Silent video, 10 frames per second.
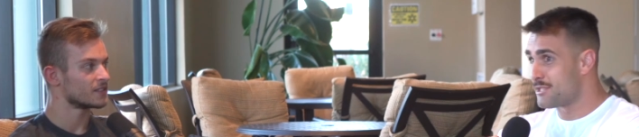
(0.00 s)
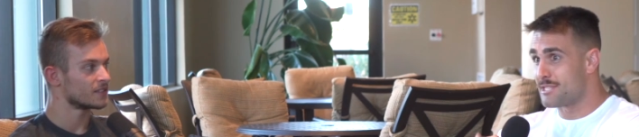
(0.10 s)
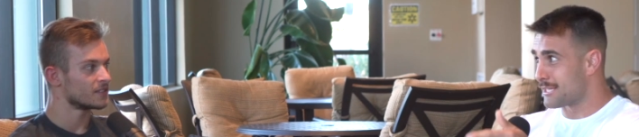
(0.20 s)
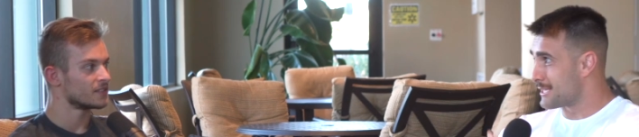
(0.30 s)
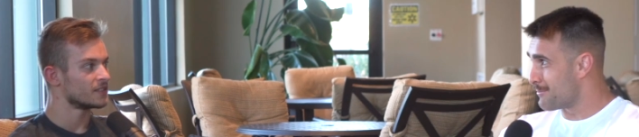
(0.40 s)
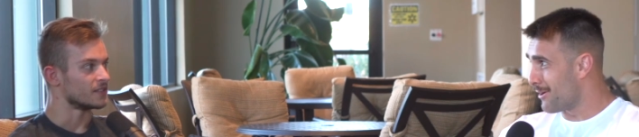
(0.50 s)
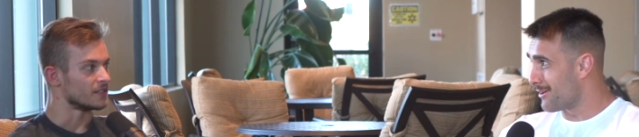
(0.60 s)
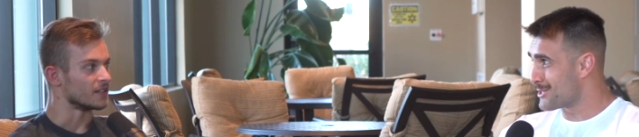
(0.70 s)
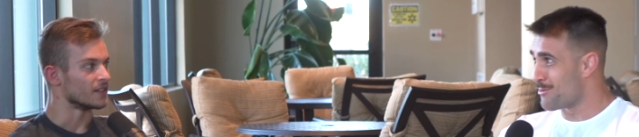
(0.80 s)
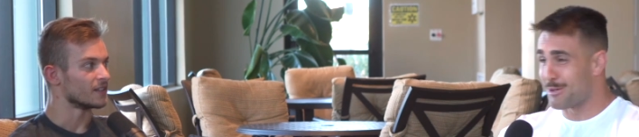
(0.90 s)
Speaker 1: 60 bucks.
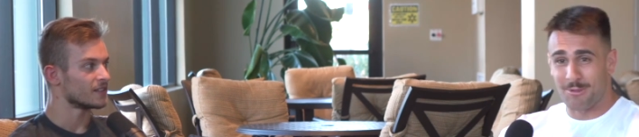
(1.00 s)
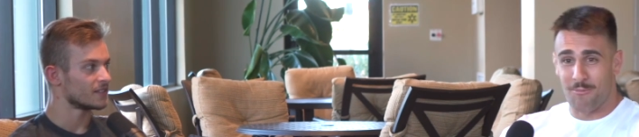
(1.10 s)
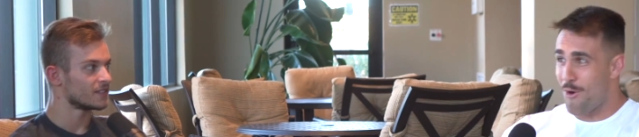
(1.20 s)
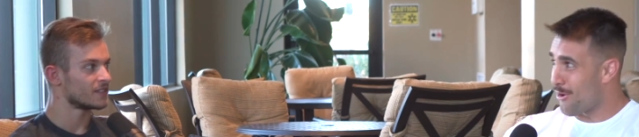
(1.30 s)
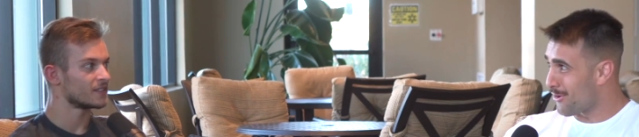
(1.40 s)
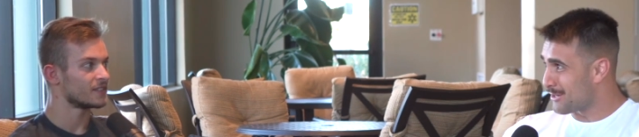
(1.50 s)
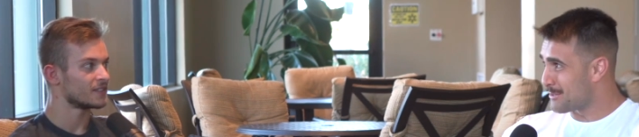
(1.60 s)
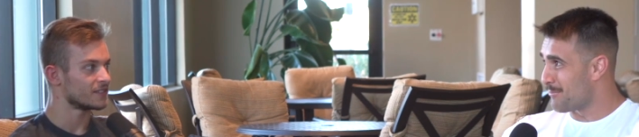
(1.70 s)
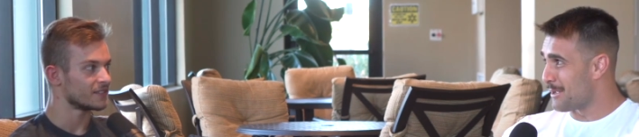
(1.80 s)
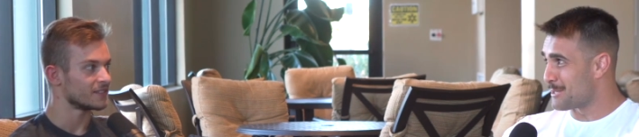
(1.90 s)
Yeah. You want some water, it's,
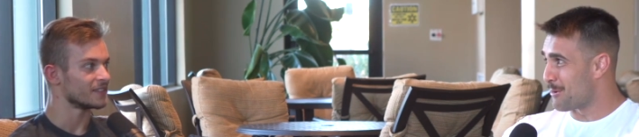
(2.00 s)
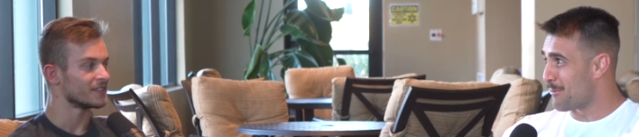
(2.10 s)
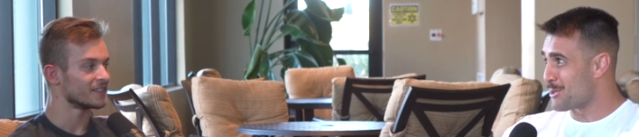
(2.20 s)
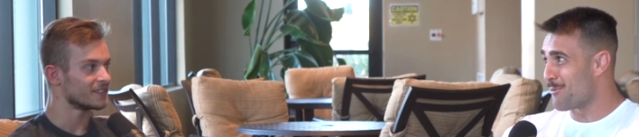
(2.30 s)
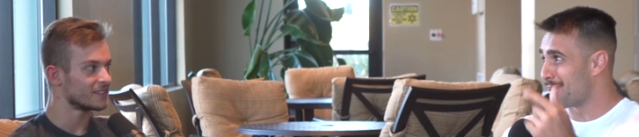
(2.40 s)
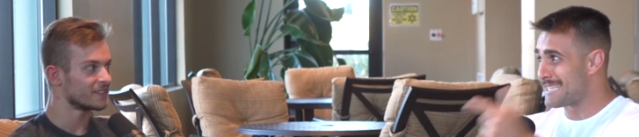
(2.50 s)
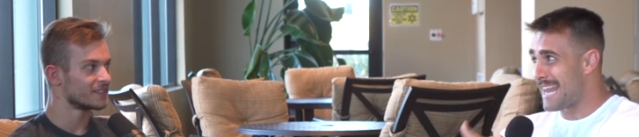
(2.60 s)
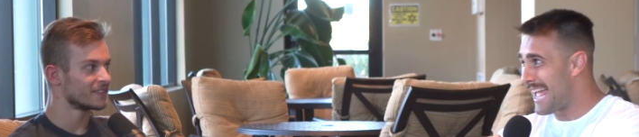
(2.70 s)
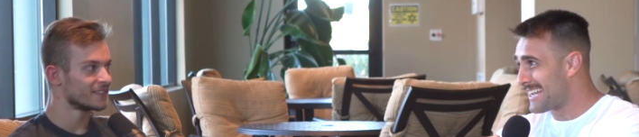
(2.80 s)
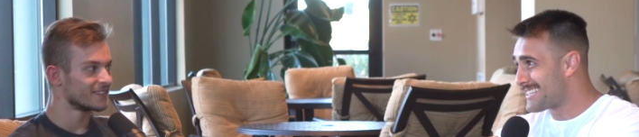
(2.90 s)
it's yeah. more money. You want
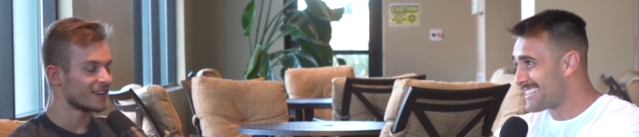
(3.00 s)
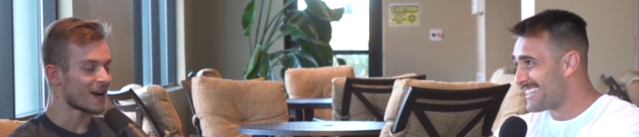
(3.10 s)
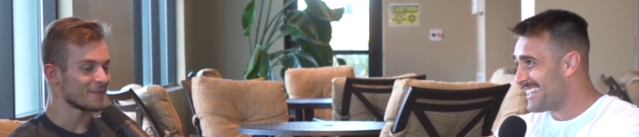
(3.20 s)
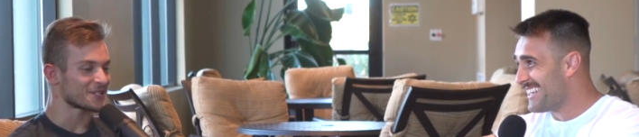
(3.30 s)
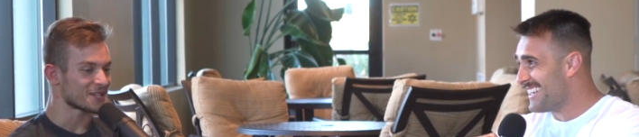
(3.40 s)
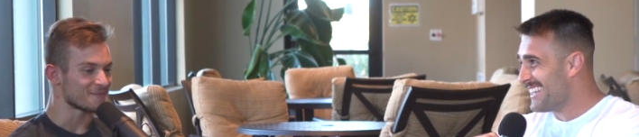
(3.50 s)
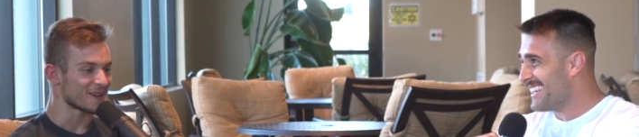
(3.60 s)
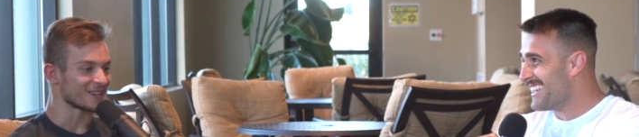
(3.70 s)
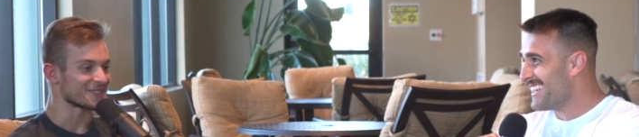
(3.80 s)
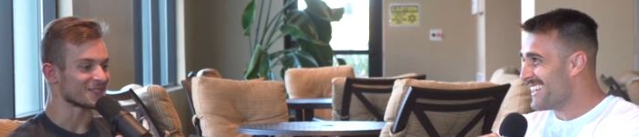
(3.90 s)
snacks.
Speaker 2: I'm a cheap
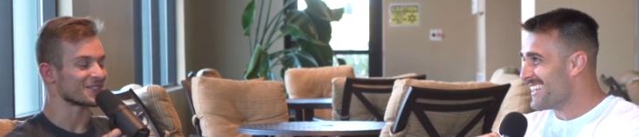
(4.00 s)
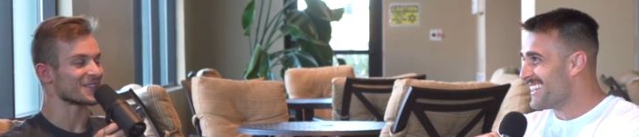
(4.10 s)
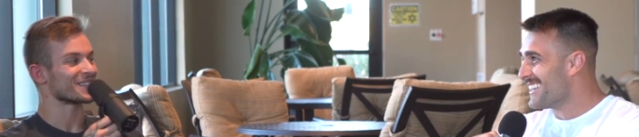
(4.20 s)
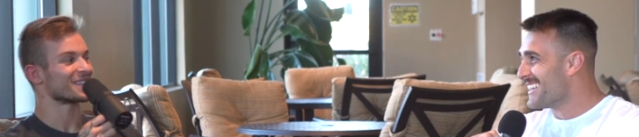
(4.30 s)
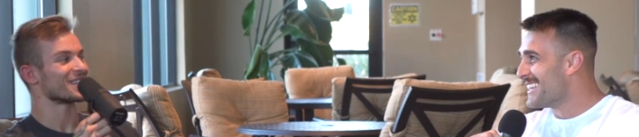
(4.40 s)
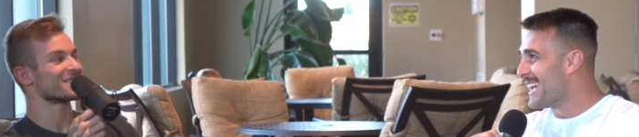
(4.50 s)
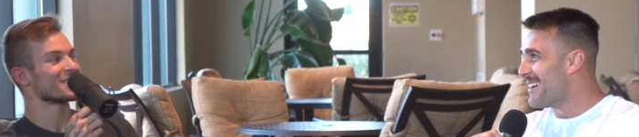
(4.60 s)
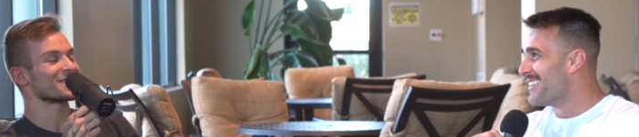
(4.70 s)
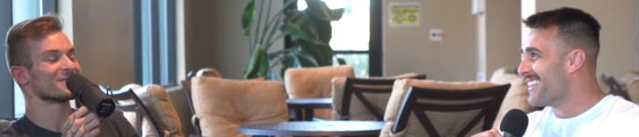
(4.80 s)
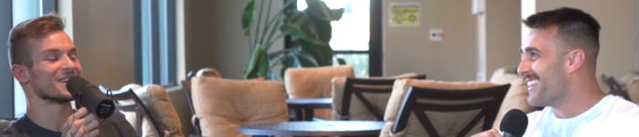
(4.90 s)
bastard, so that, yeah.
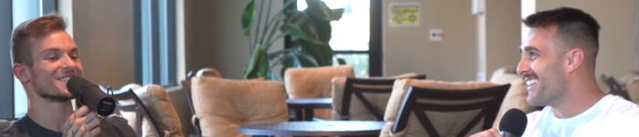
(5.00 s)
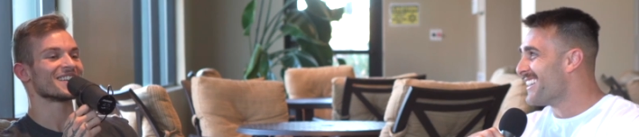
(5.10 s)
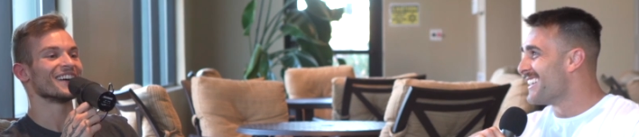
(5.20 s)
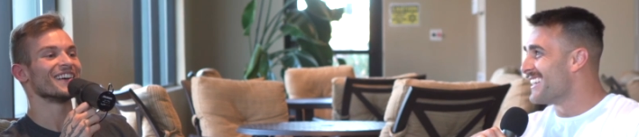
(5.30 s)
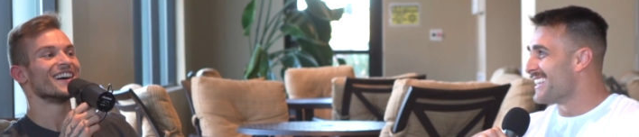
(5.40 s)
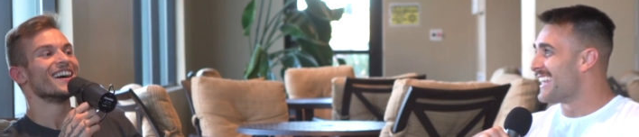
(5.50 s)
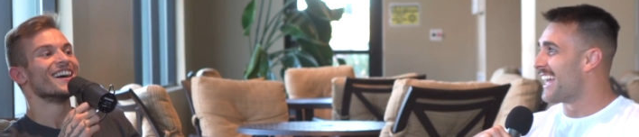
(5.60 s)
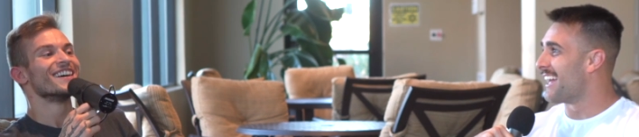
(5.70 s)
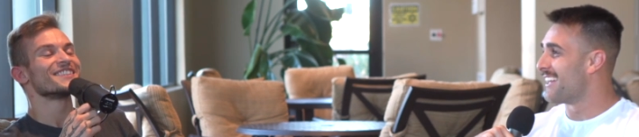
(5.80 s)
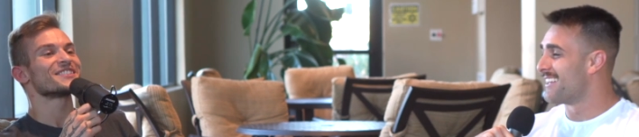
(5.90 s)
that's my style.
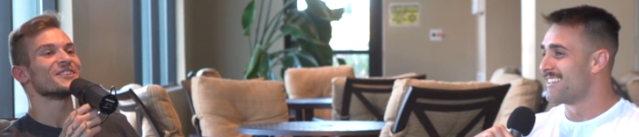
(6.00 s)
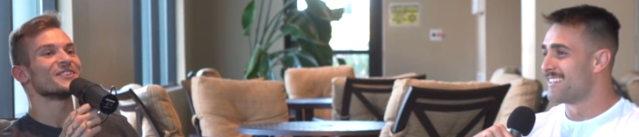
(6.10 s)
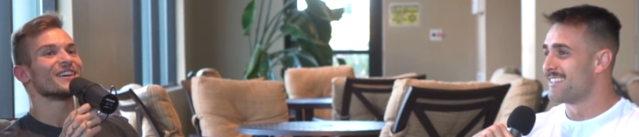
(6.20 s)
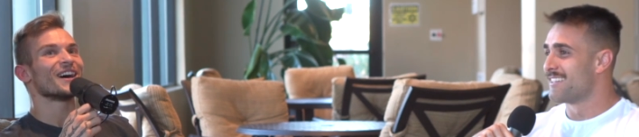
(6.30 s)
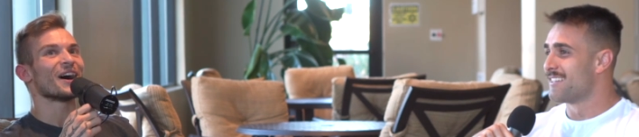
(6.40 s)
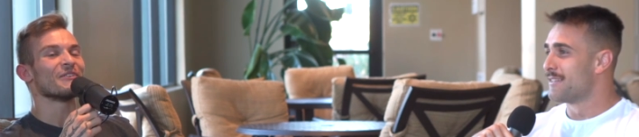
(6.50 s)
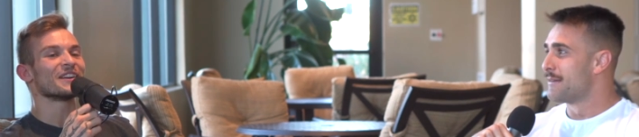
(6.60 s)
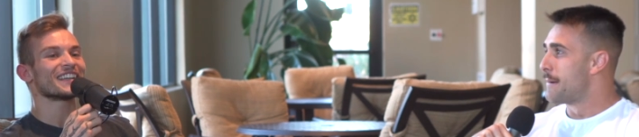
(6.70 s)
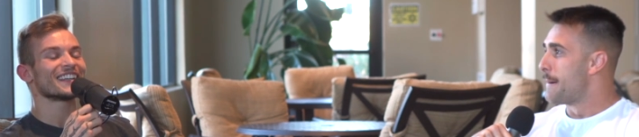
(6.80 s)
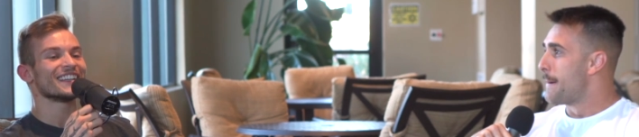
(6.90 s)
Yeah. So I want
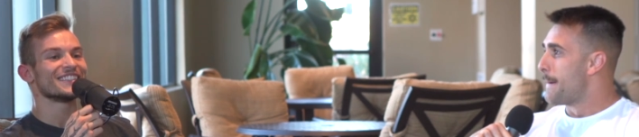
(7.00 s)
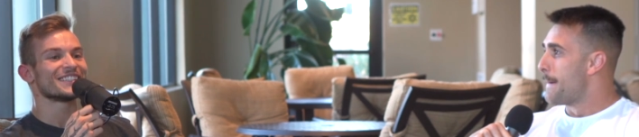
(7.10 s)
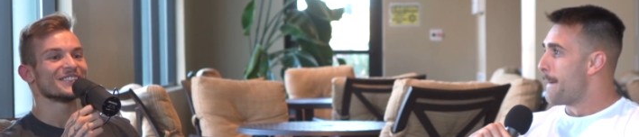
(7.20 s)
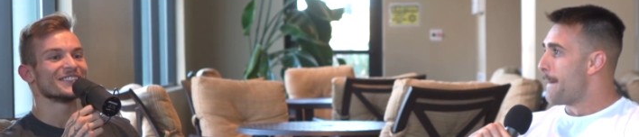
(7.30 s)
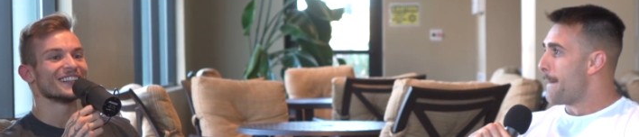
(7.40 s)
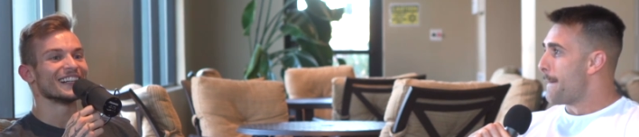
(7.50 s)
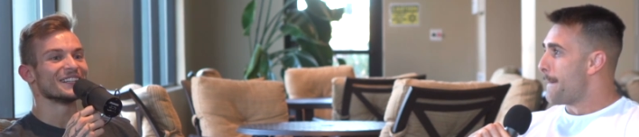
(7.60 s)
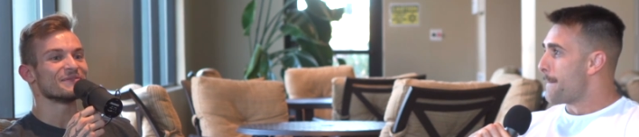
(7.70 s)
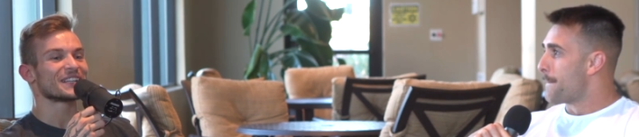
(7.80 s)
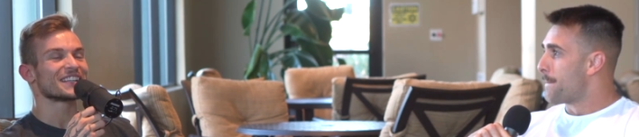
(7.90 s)
to get into, uh,
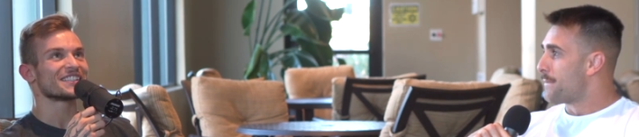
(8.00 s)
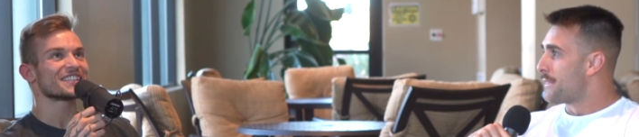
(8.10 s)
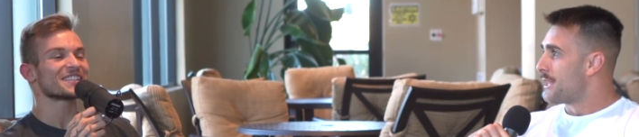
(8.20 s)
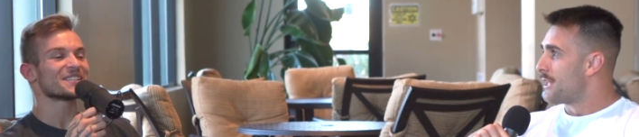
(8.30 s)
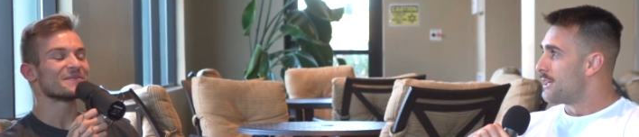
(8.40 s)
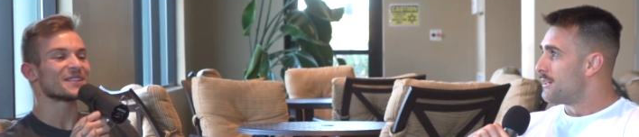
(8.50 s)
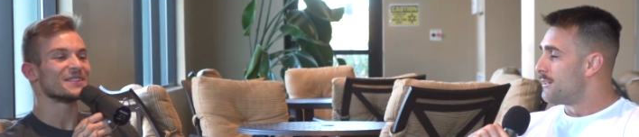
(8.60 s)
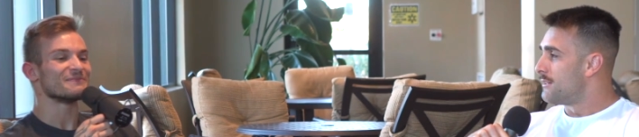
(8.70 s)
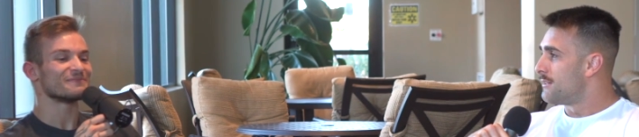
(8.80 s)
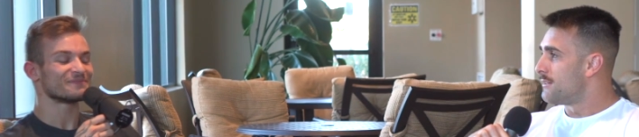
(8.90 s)
because this is
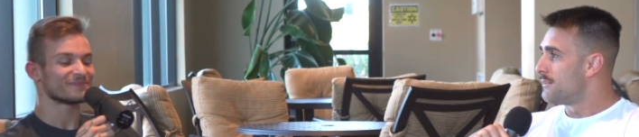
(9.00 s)
something